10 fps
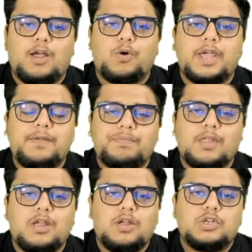Okay.
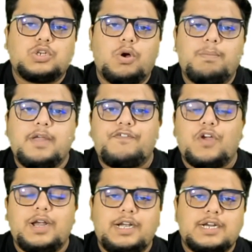So if
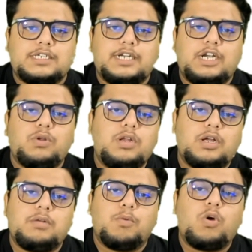you are interested to
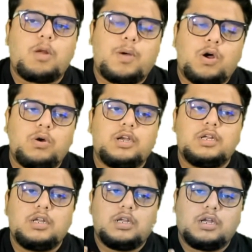learn more about
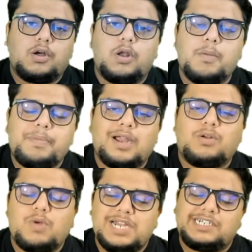
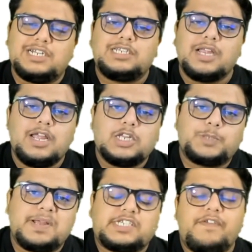Olympiad questions,
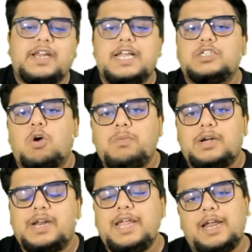specifically
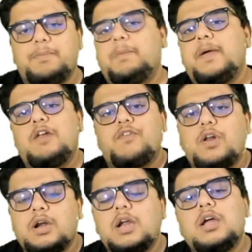geometry, and prepare
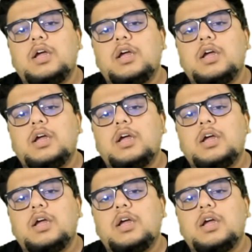for